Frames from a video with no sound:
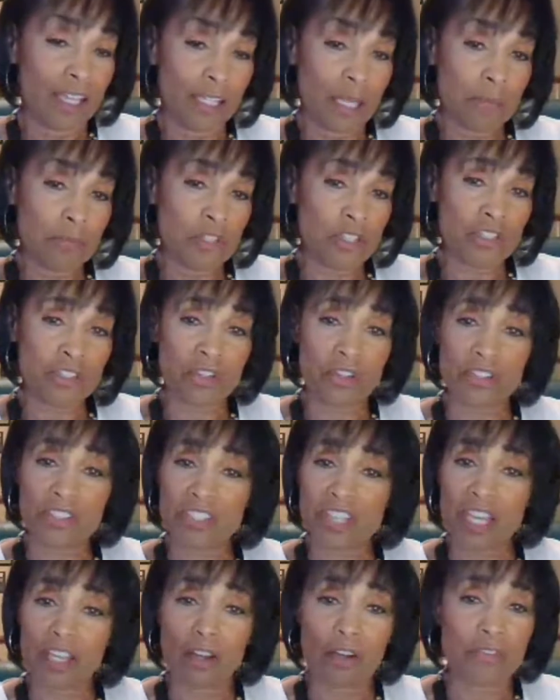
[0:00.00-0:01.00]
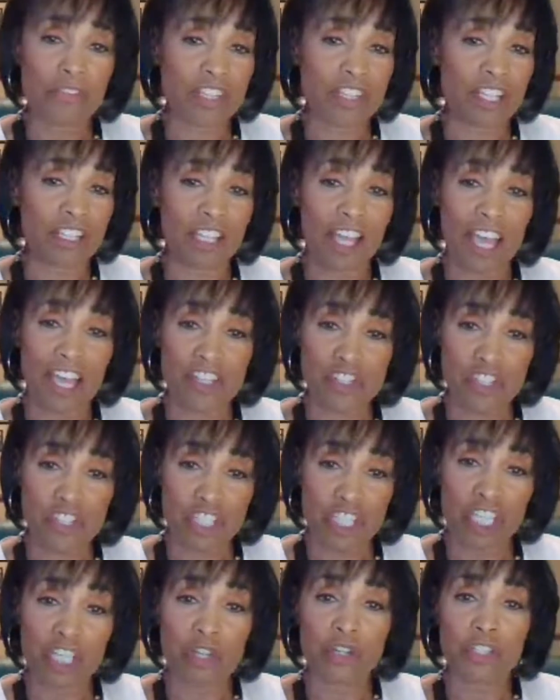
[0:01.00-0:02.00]
And I'm just going to say over the
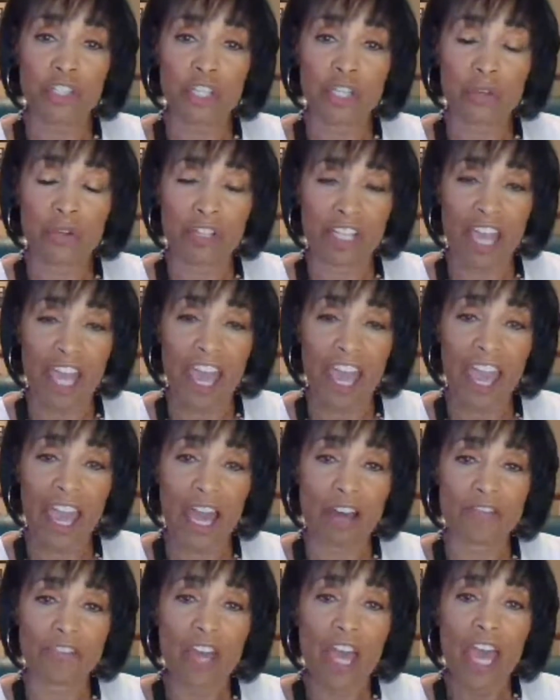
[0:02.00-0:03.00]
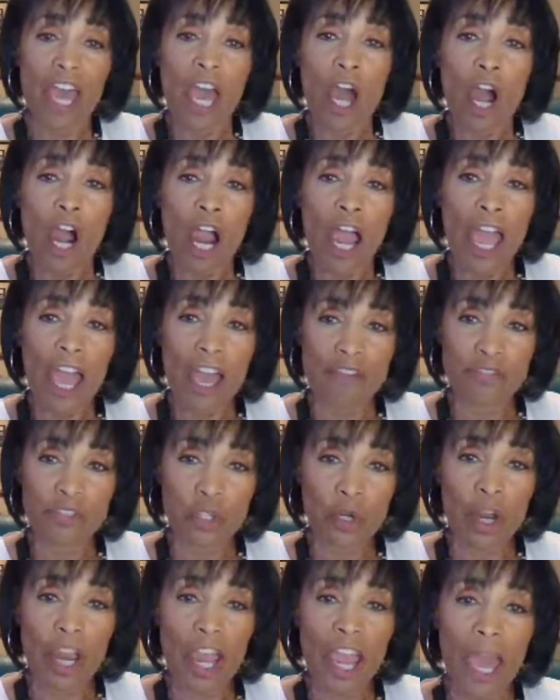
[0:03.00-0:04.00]
last year, year and a half,
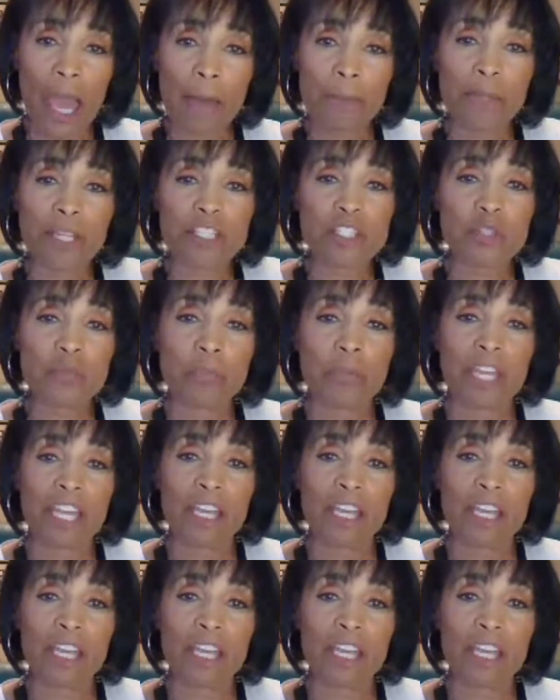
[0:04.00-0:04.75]
have your habits